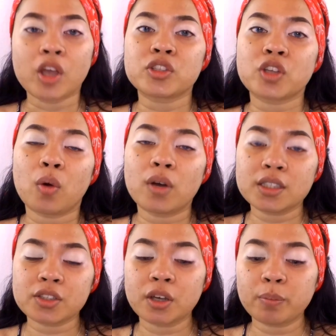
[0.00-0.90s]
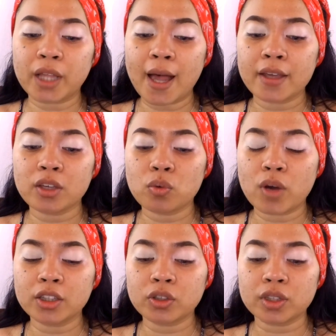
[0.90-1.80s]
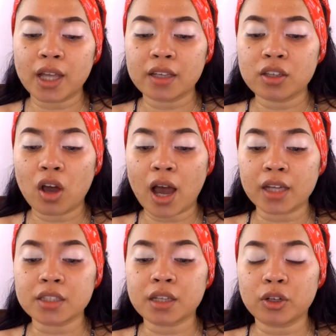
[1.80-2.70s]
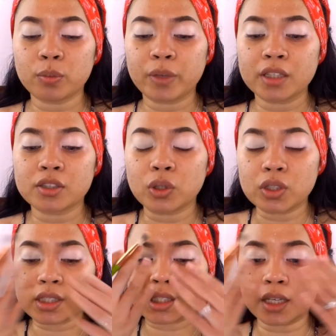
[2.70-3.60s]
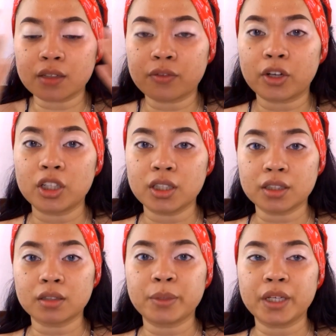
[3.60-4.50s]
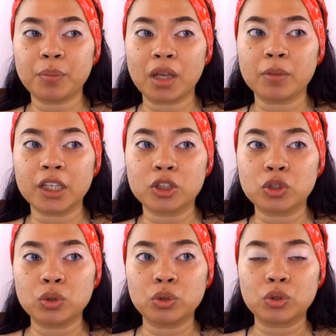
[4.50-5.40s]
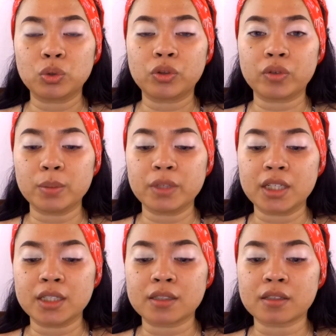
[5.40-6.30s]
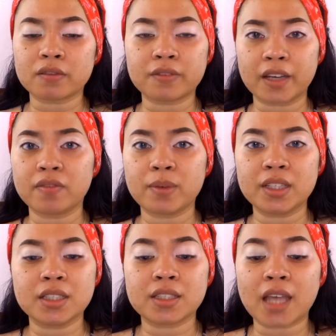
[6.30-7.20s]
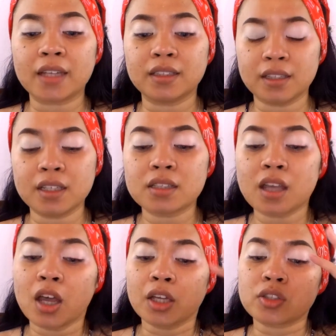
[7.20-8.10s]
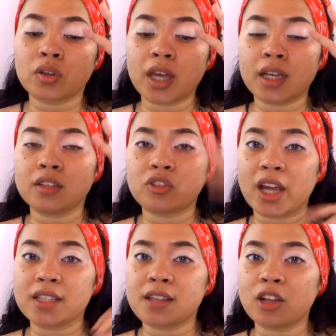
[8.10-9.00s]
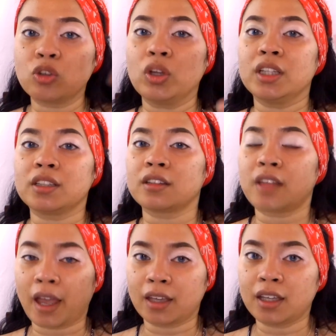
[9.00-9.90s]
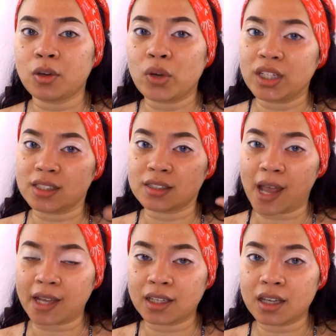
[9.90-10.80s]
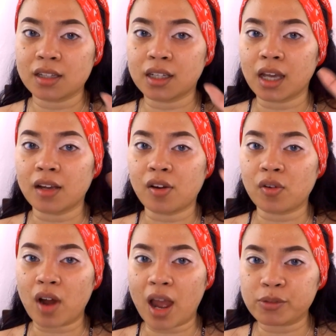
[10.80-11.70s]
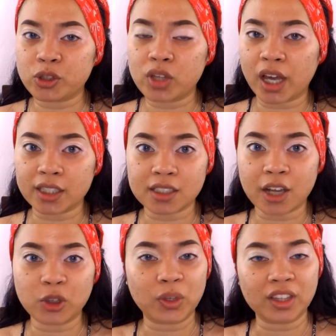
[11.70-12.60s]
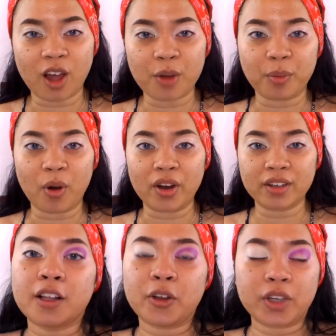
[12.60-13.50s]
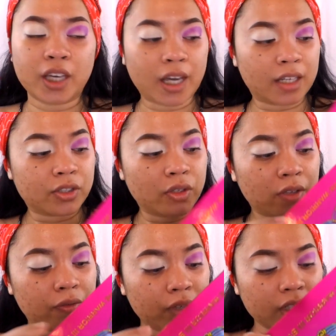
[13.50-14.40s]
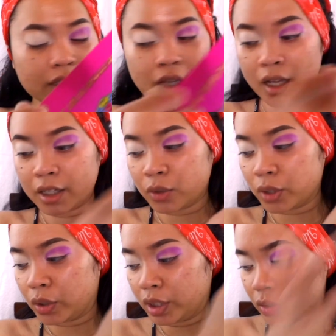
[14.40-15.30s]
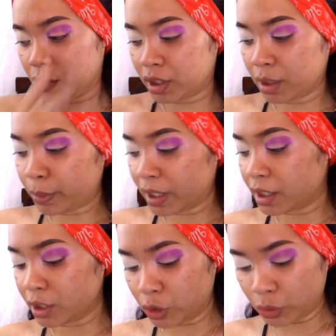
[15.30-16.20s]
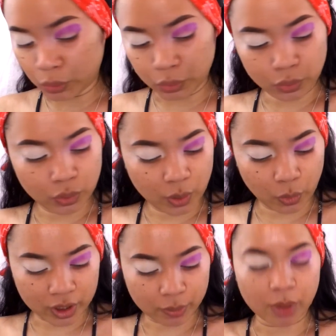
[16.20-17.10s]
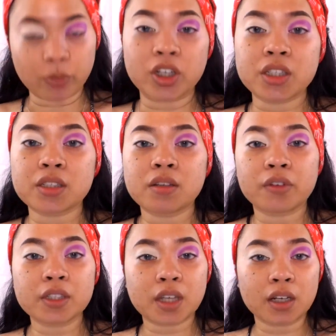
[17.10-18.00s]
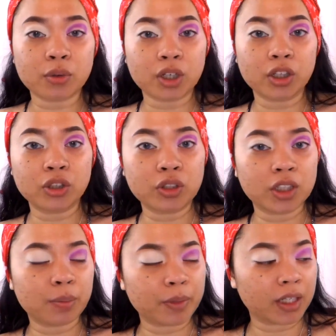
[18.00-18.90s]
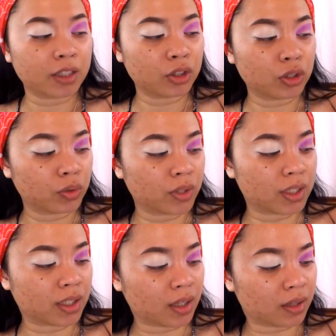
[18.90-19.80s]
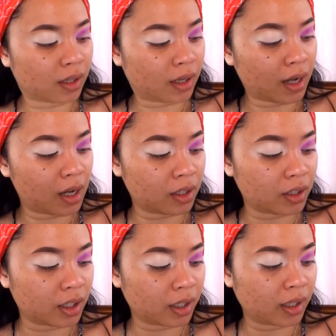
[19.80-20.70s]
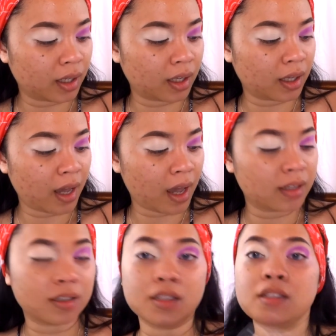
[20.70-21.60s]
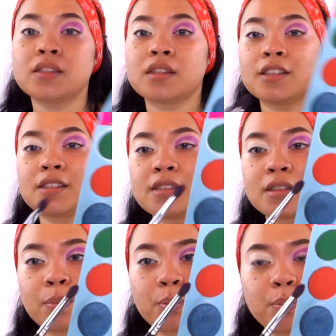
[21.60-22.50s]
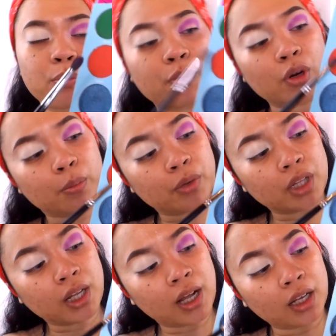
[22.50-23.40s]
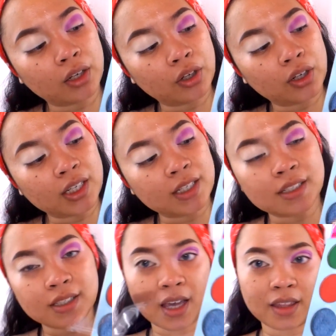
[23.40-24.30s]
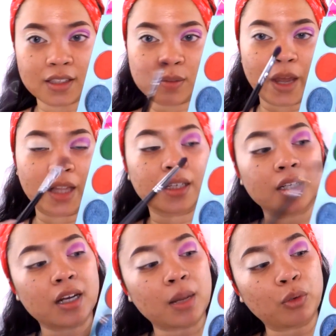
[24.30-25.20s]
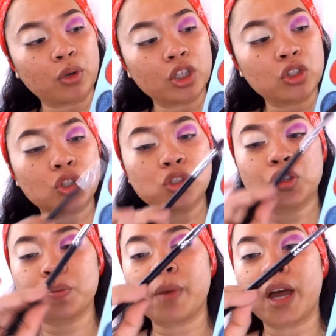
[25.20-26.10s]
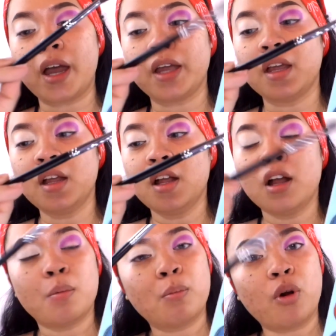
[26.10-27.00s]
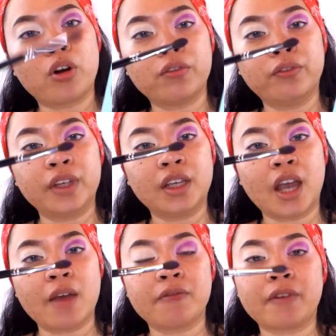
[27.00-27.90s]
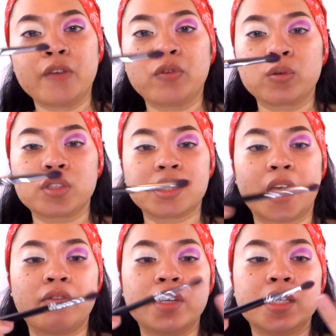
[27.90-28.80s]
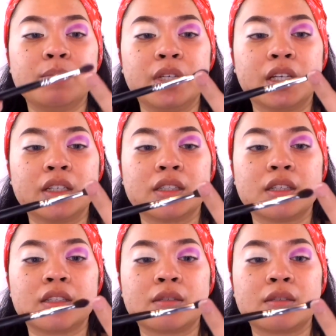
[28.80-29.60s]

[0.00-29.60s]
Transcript: So once you apply, you want to let your eyeshadow base to sit for a little bit, maybe 2 to 3 minutes or 5 minutes at least, so that it dries down to a little tacky. When it's tacky, it can grab to the eyeshadow a lot more. Okay guys, so the first color we're going to dip into, where's my brush? The first color we're going to dip into is in the color Cadence. This is the purple color inside this palette, and I'm going to use my Morphe M507 because it's